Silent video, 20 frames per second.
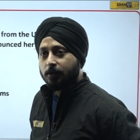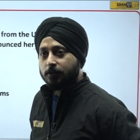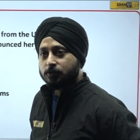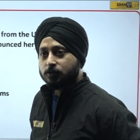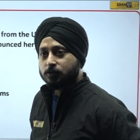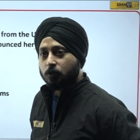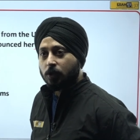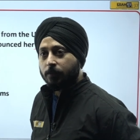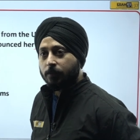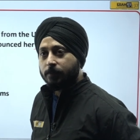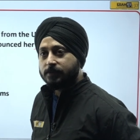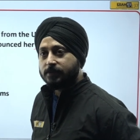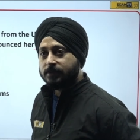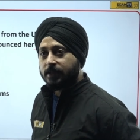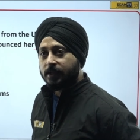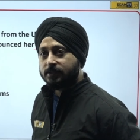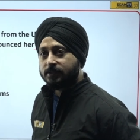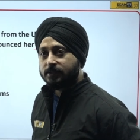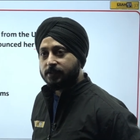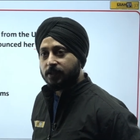Sonam is
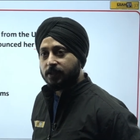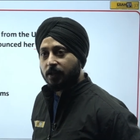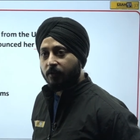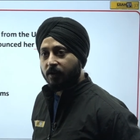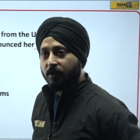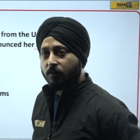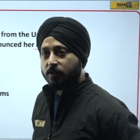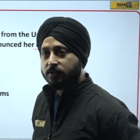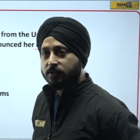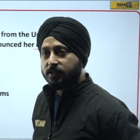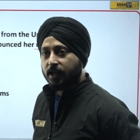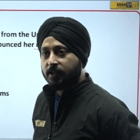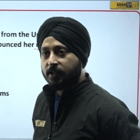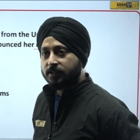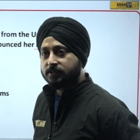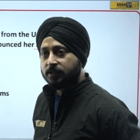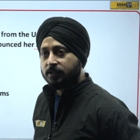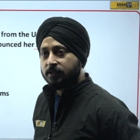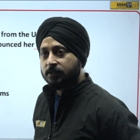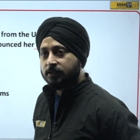saying C. Avan, what is the
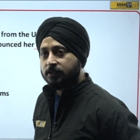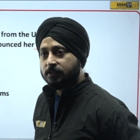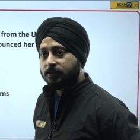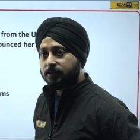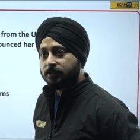answer?